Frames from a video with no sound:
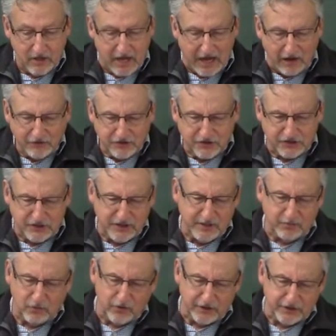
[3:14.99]
"I'll just
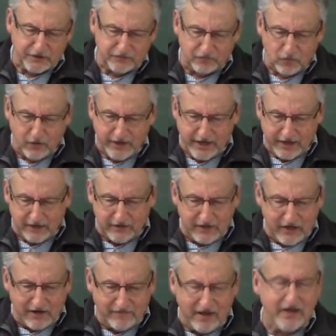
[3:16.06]
nibble on its forehead, and
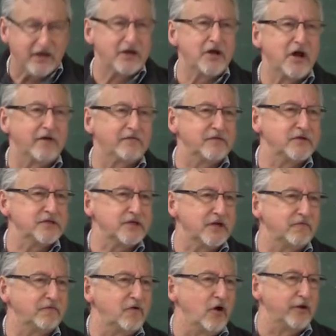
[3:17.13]
then I've had enough,"
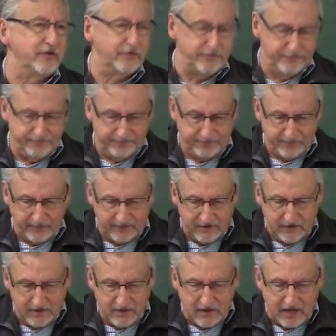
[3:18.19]
said father.
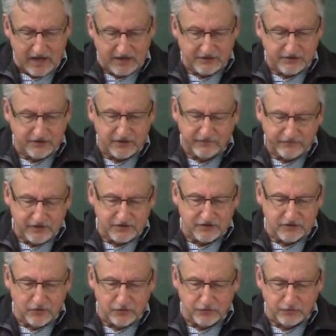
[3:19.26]
"I stuffed
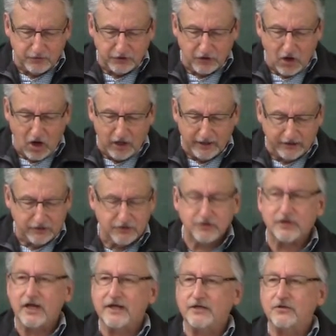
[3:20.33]
its nose with garlic,
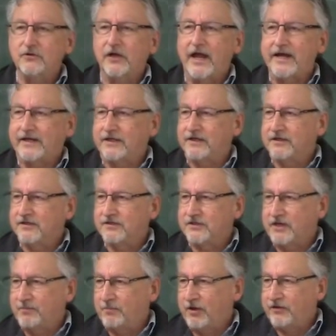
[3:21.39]
just like you like it,"
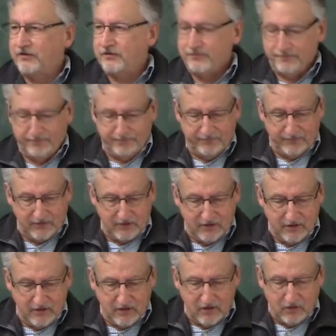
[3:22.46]
said mother.
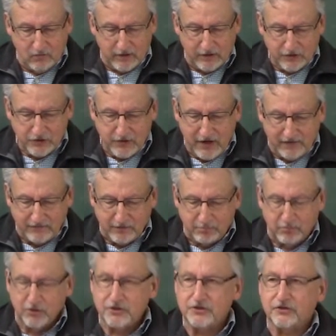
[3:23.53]
"Why don't you have the
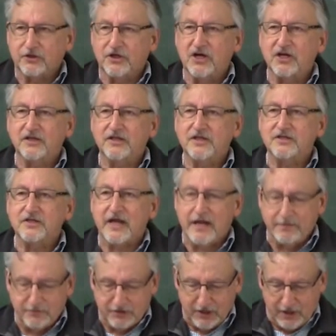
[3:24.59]
butcher cut these
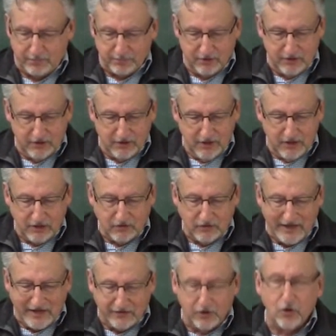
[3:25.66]
apes up? You
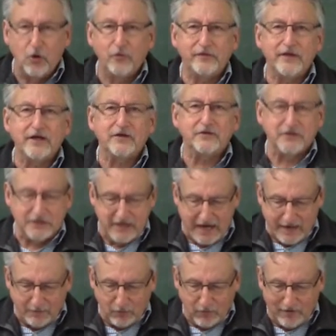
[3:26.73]
lay the whole thing on the
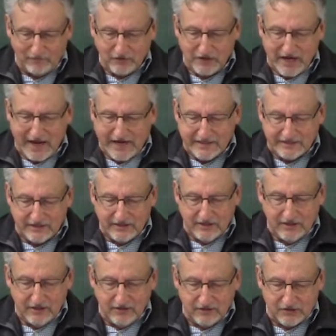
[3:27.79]
table every night,
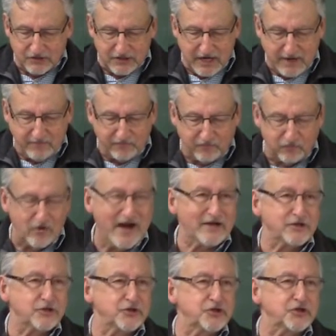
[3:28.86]
the same
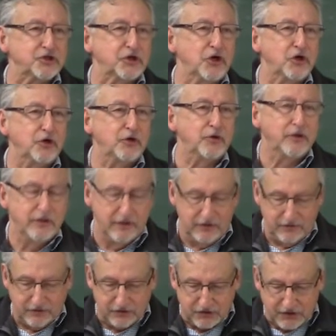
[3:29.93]
fractured skull,
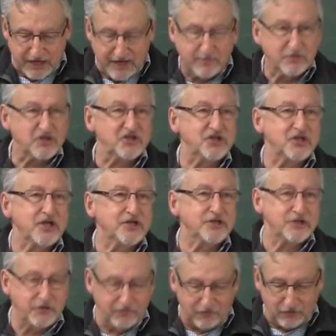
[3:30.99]
the same
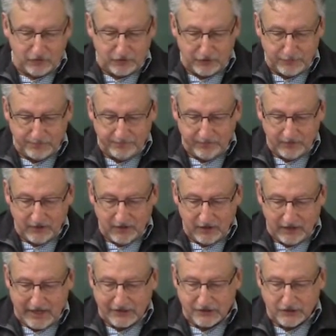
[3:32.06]
singed fur,
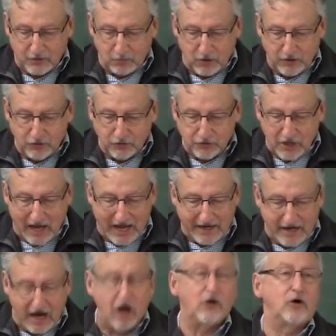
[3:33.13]
like someone who
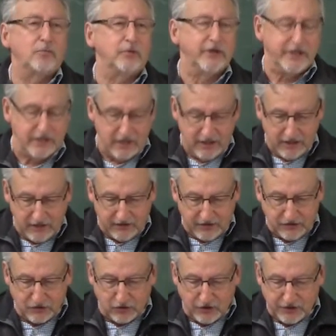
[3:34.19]
died horribly.
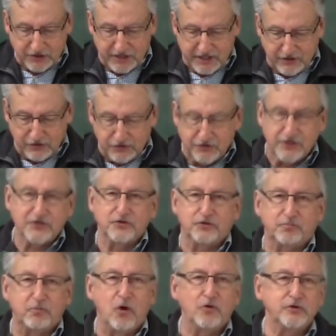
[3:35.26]
These aren't dinners, these are
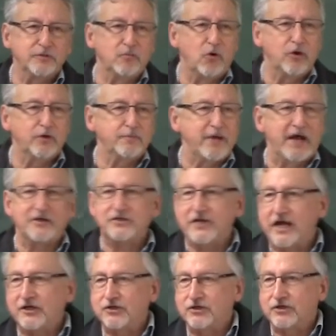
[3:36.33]
post-mortem
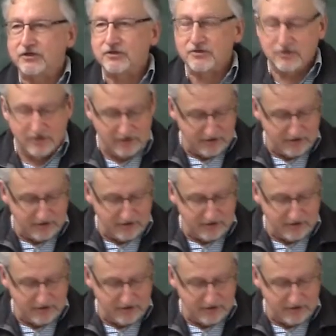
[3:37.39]
dissections."